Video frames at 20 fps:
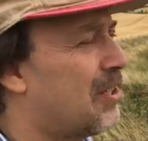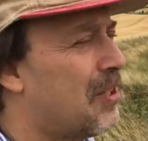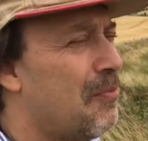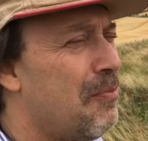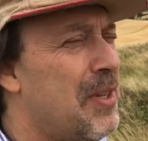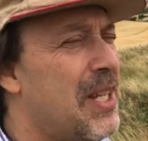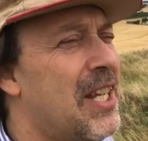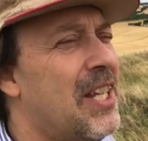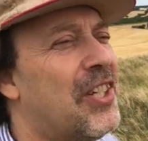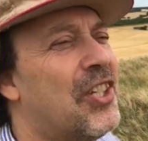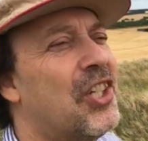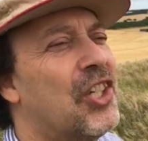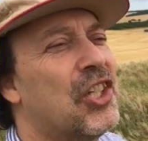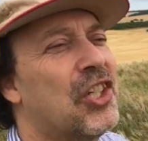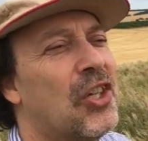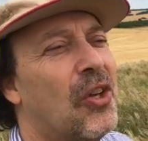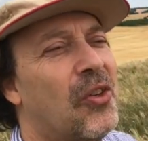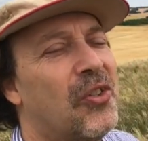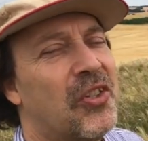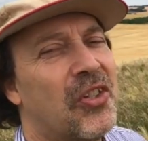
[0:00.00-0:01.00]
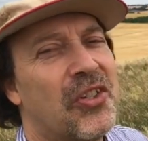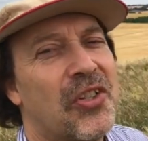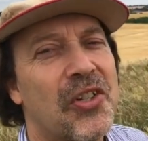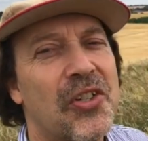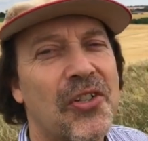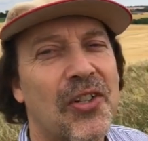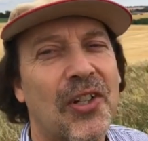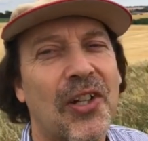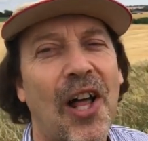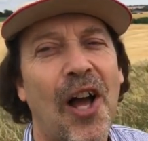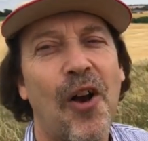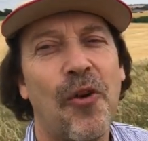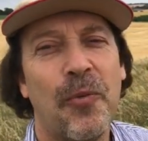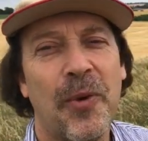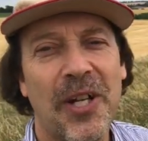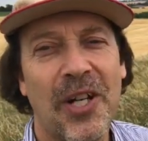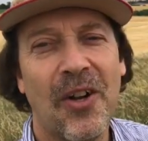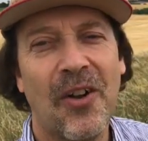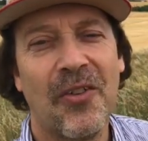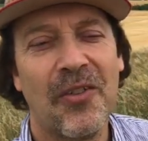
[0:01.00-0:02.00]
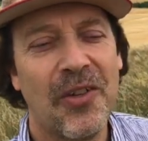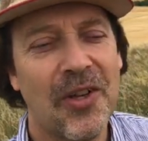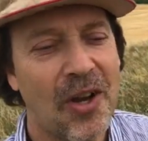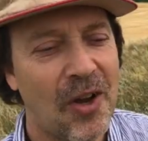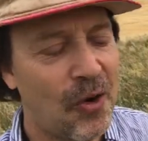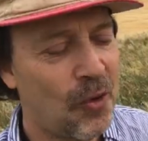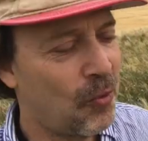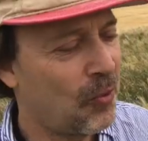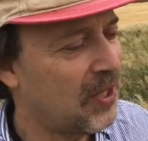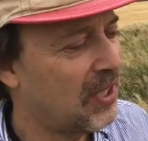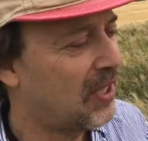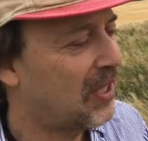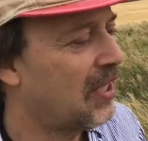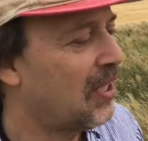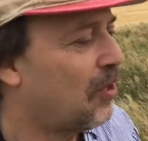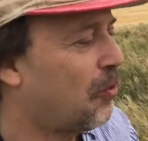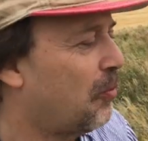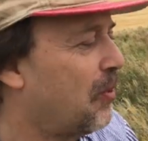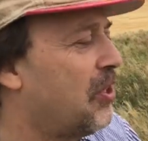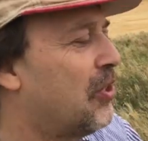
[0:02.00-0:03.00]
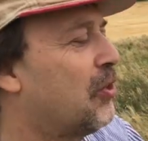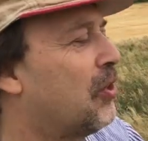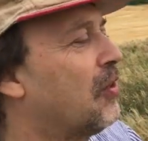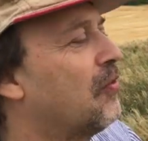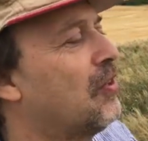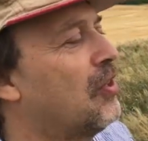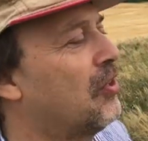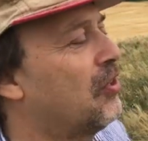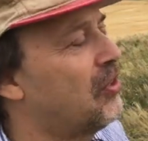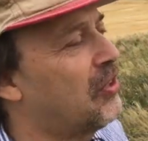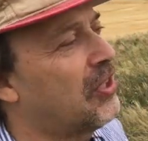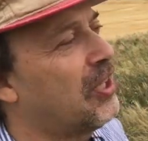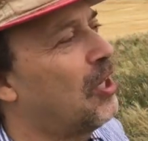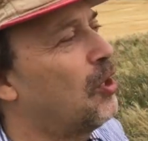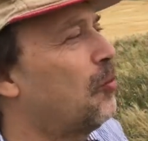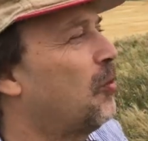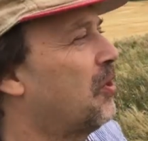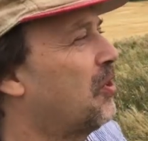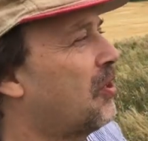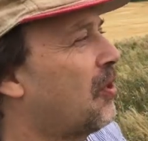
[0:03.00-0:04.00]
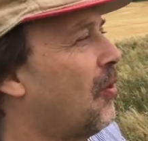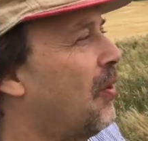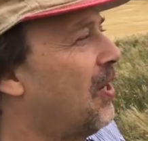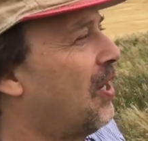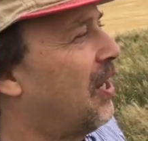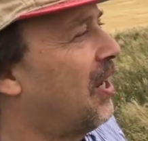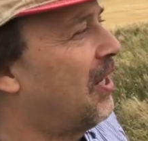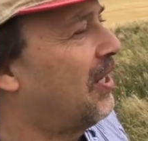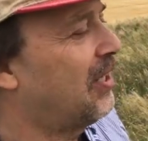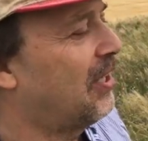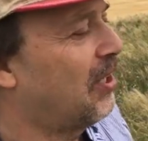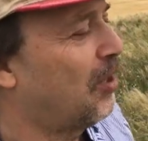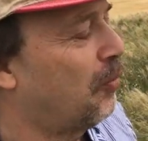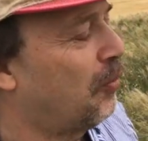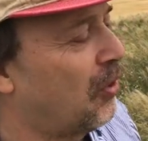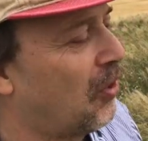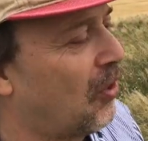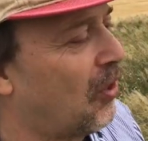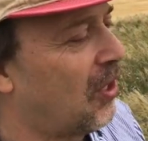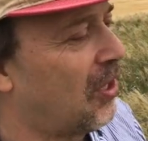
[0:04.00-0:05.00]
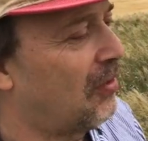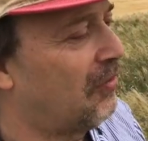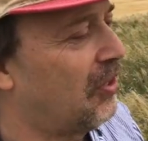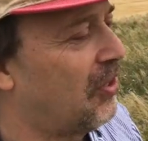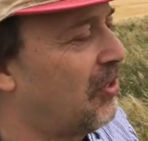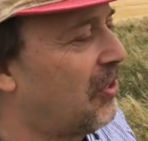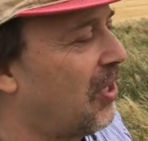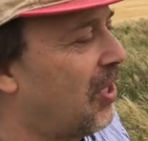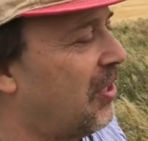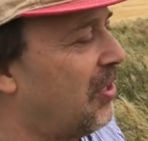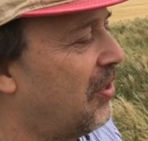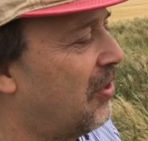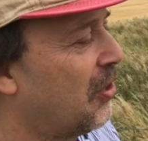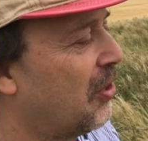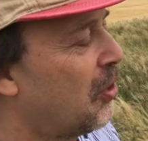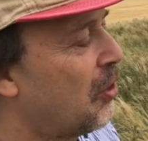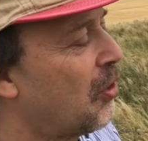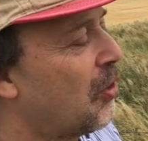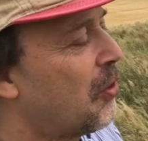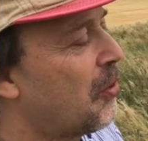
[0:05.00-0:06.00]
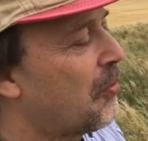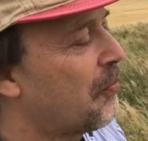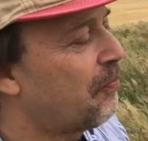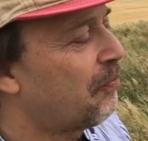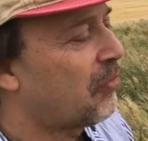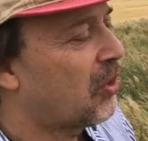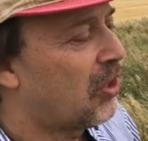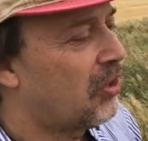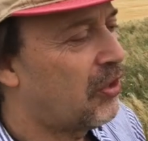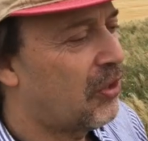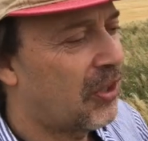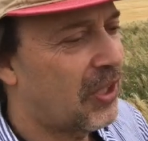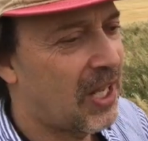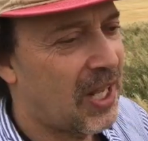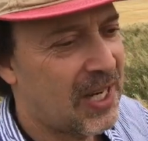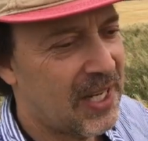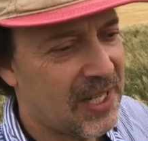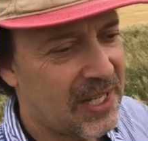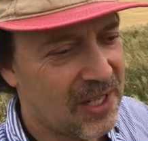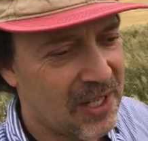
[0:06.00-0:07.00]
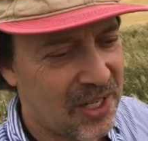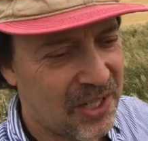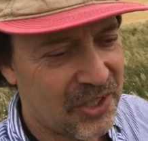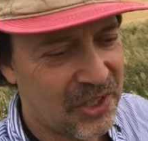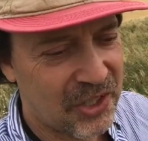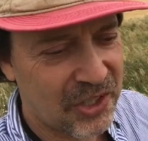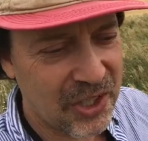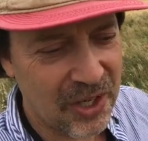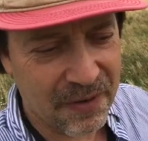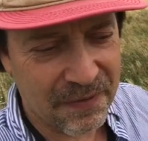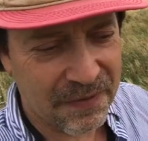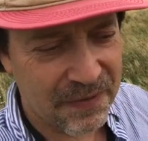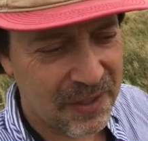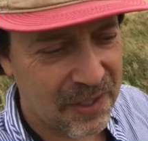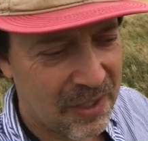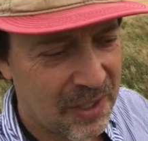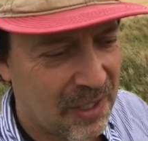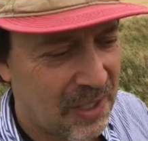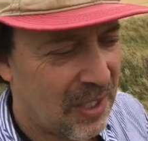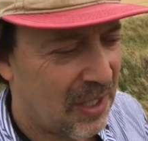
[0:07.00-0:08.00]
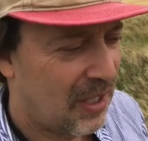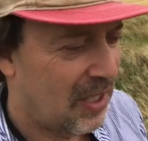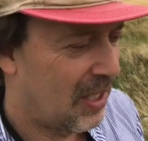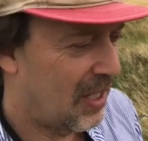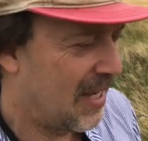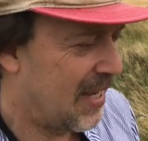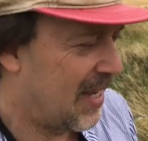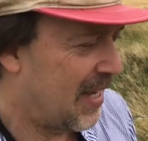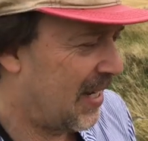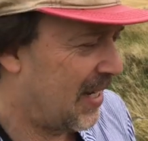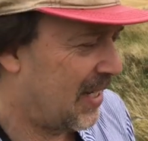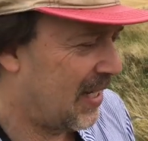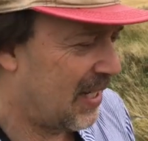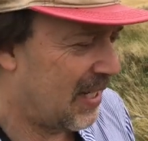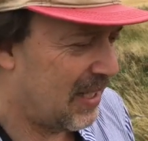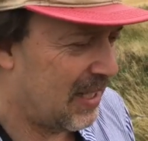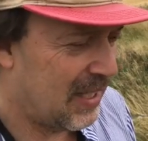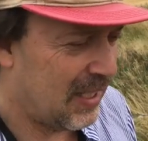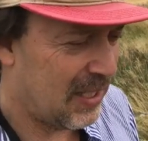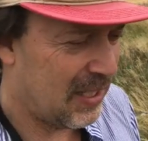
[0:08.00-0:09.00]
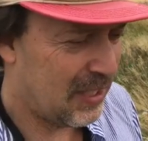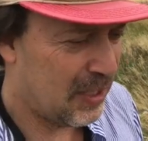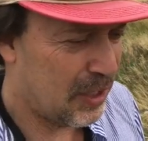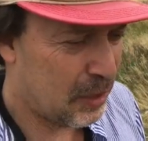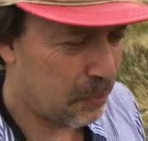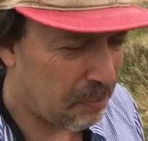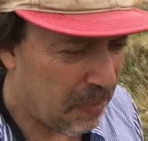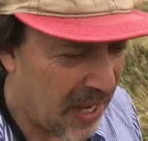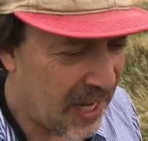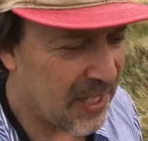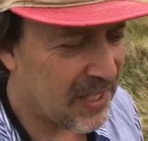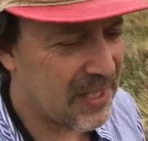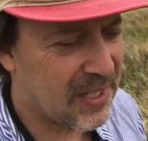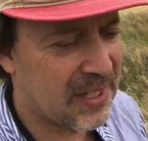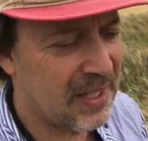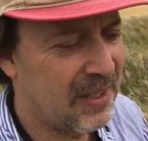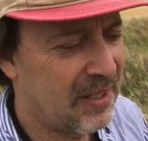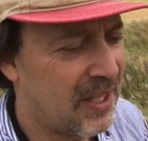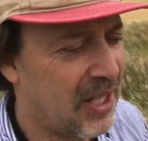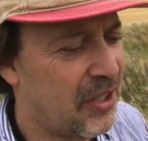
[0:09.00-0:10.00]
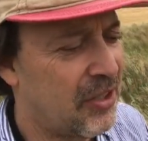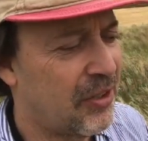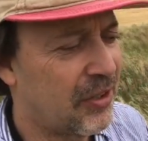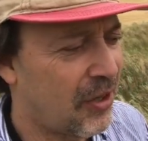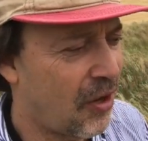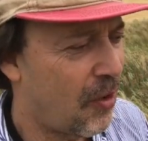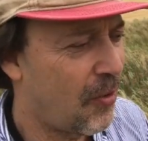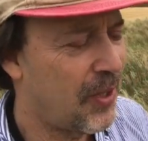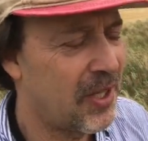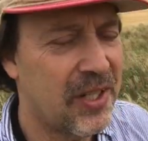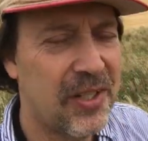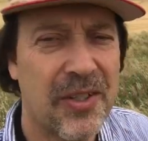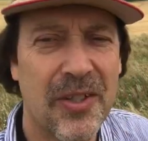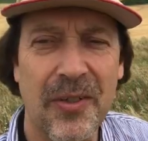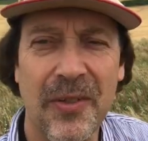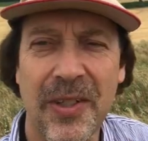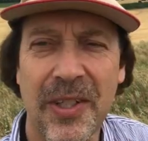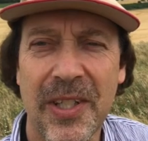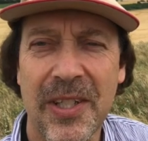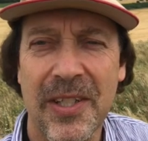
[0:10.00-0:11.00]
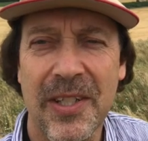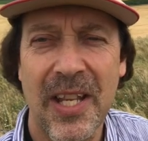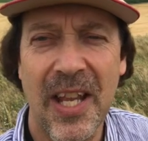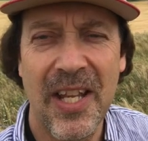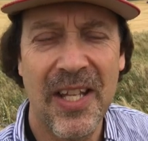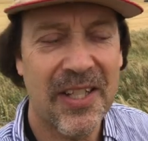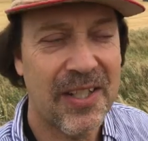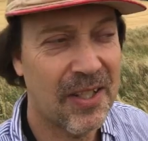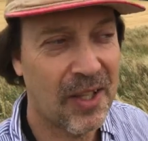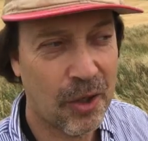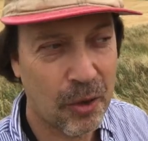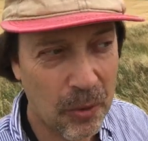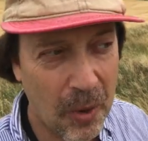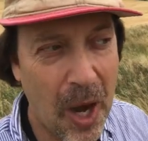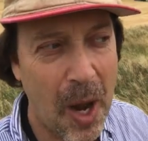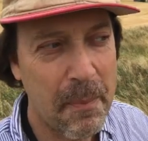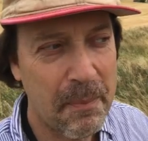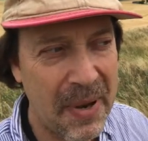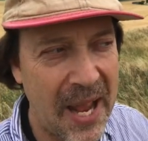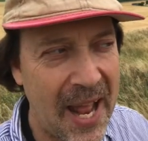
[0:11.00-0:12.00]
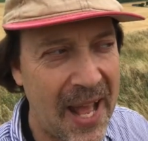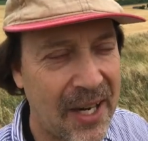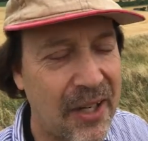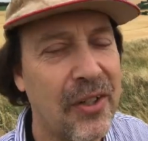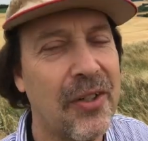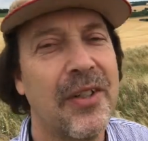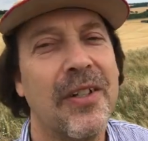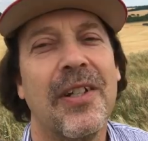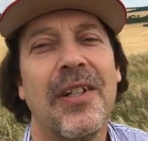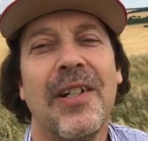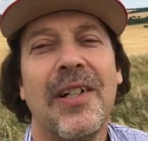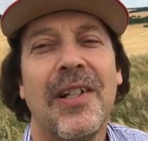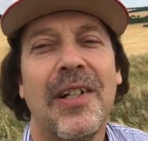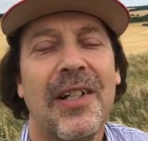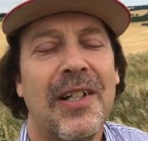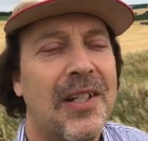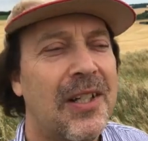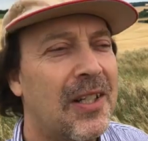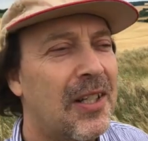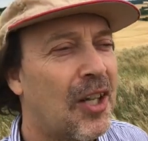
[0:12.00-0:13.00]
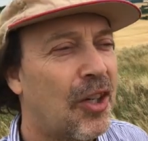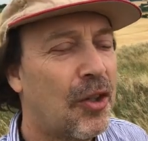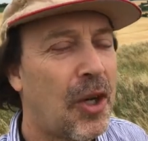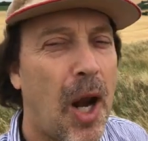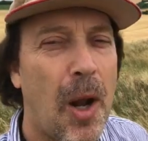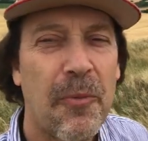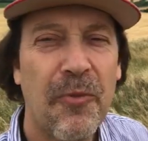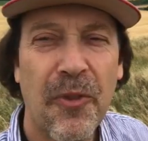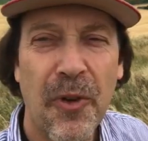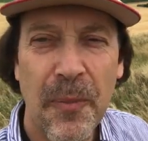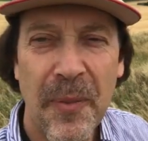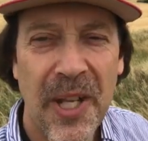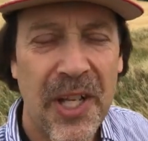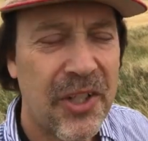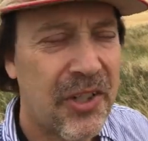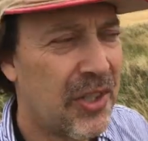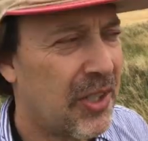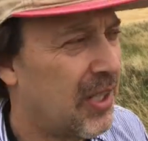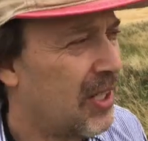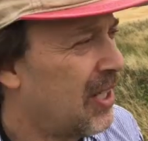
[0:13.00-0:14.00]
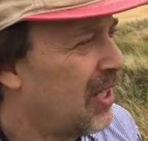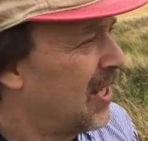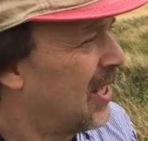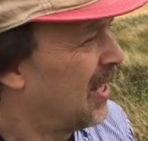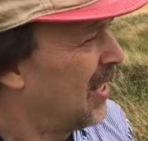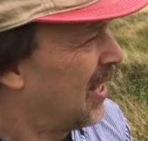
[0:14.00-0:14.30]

To me, it just shows us there's a lot we don't know. We think we sort of understand what's going on here, but all of a sudden you're getting a shift. And the space that you're going into, in this case, a crop pattern, crop formation,